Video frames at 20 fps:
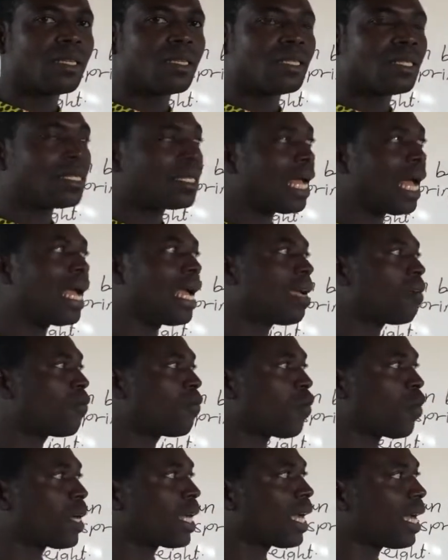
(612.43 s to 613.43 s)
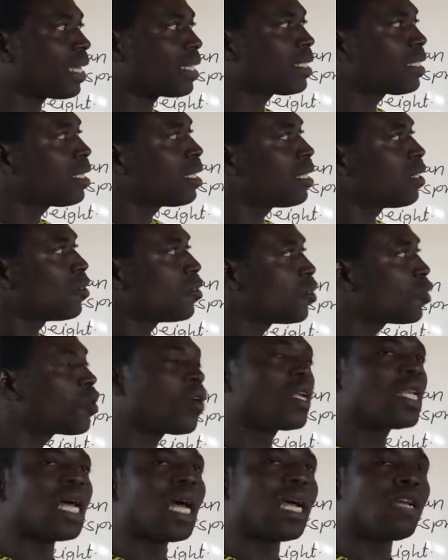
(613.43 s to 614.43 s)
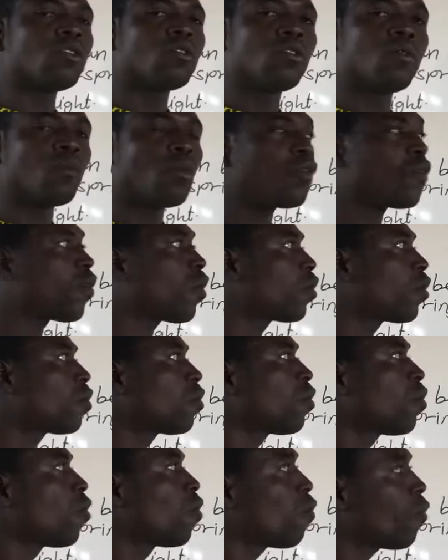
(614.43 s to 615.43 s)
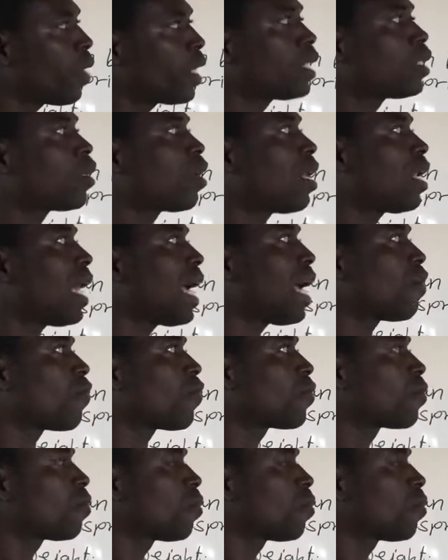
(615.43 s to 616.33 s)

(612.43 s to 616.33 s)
Try and forget so that you move on with your life.